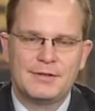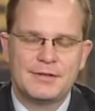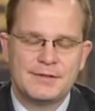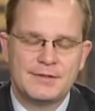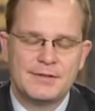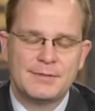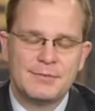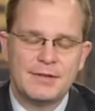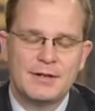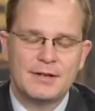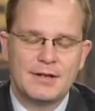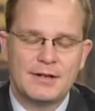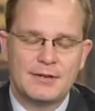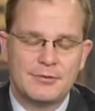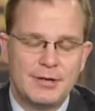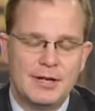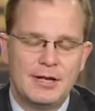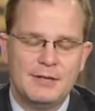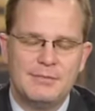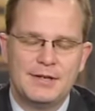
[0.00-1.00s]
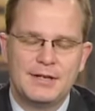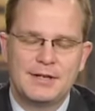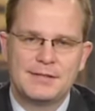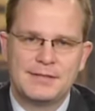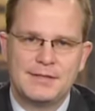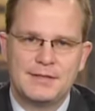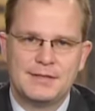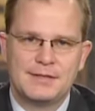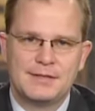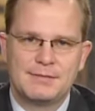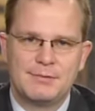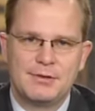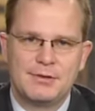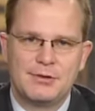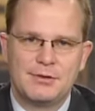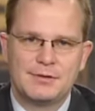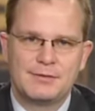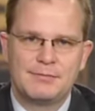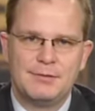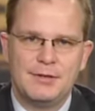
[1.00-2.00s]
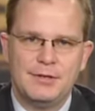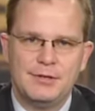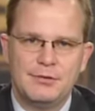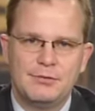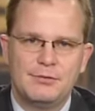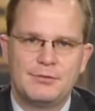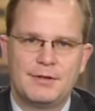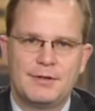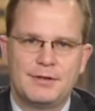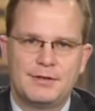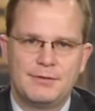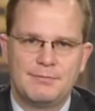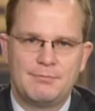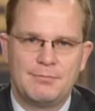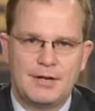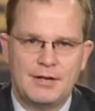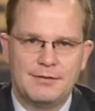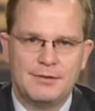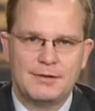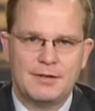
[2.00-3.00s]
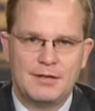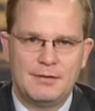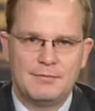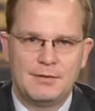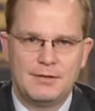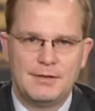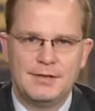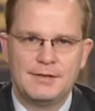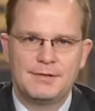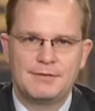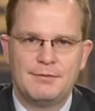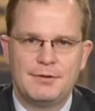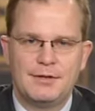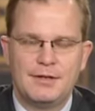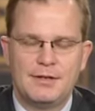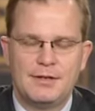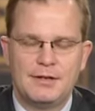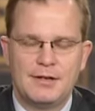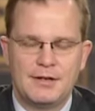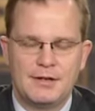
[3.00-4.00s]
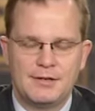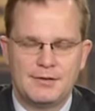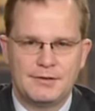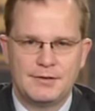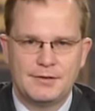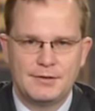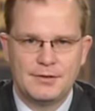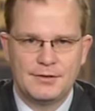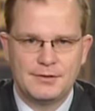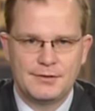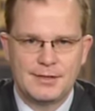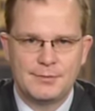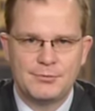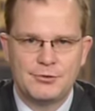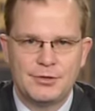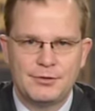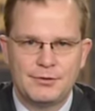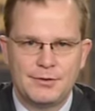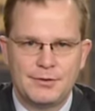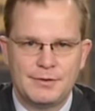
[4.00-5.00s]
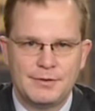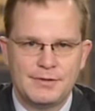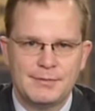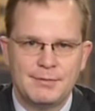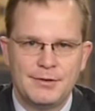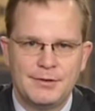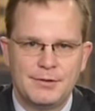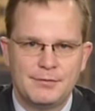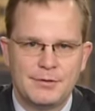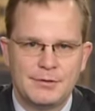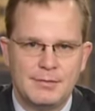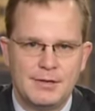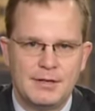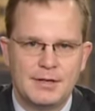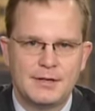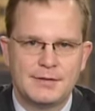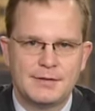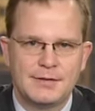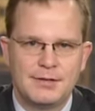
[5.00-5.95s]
It's something that really makes sense because we know that private companies, when they are uh, subject to the discipline of the markets,